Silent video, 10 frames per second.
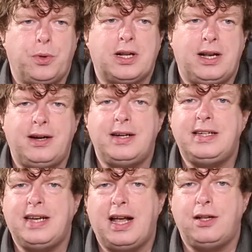will clearly
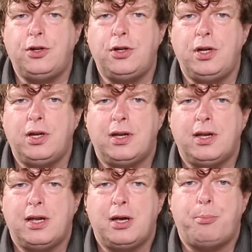tell you
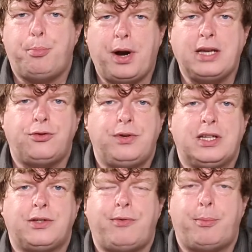price
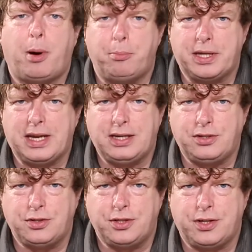rates for
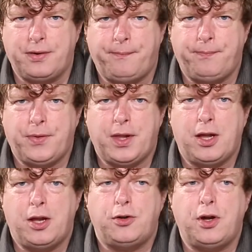publications.
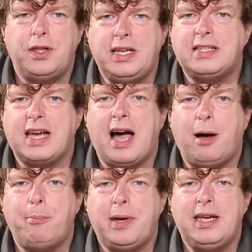Now, these
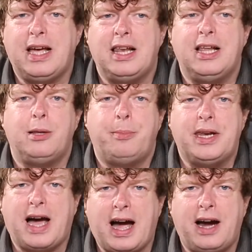can be a little
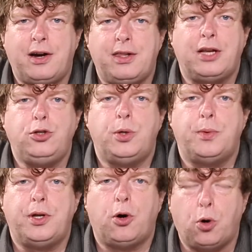bit higher than you
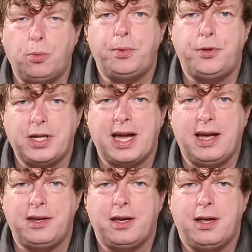would hope to
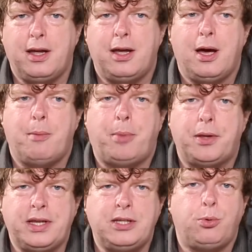get,
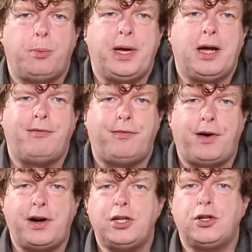but these will be a
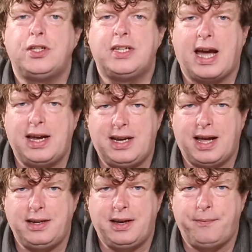very good
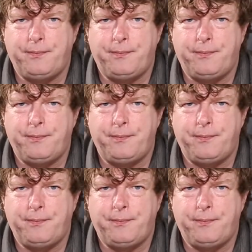guideline.